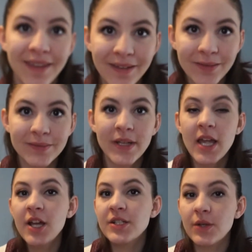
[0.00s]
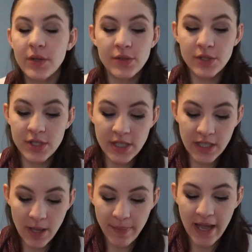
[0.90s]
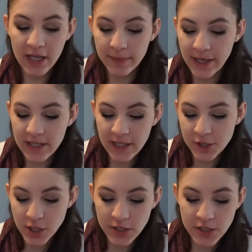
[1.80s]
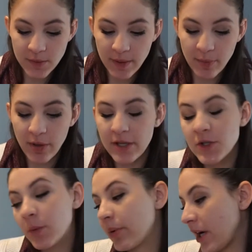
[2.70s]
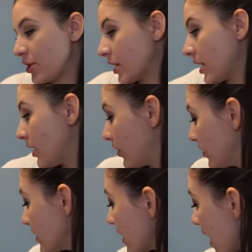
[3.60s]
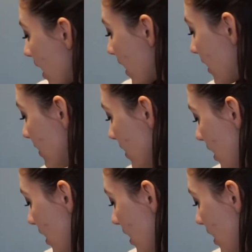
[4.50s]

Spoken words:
you. So those are just gonna get back in my collection to be put into a project another day.